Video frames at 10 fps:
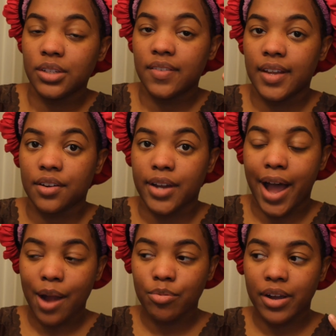leave it on your
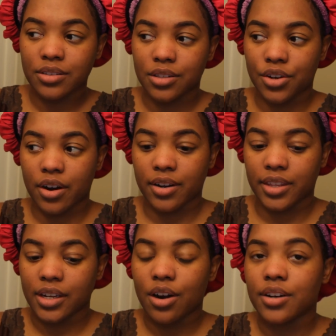eyebrows, the darker
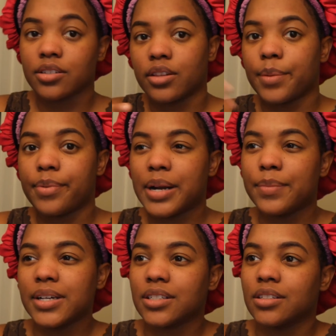they are. So they pretty
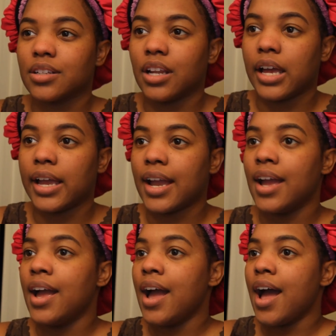much look like
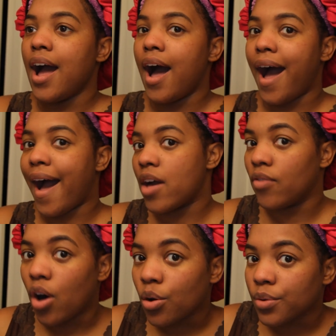I've
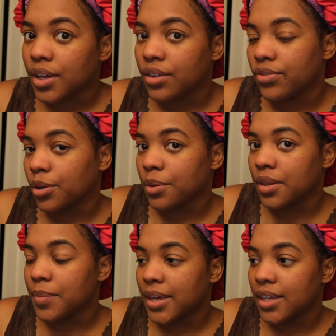already filled
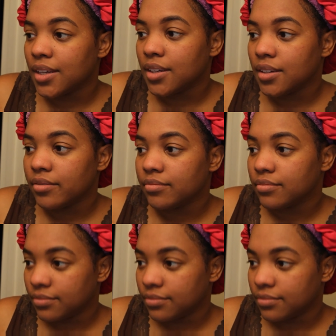them in.